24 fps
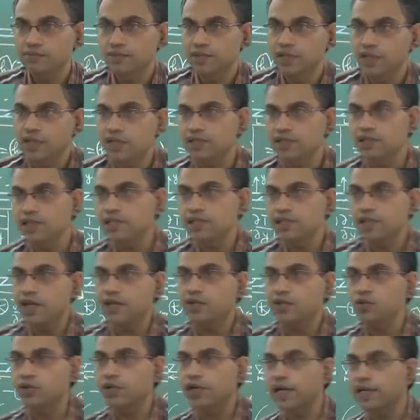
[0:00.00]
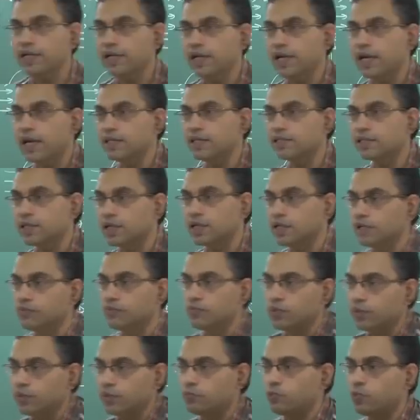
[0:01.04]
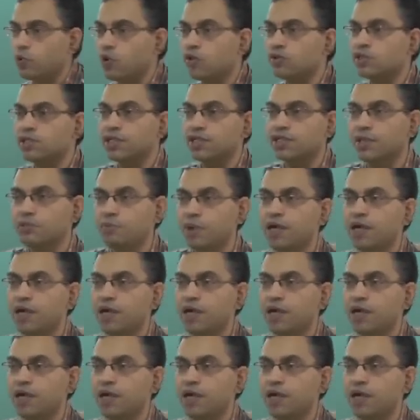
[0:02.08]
it is easier to get an answer if we pose it in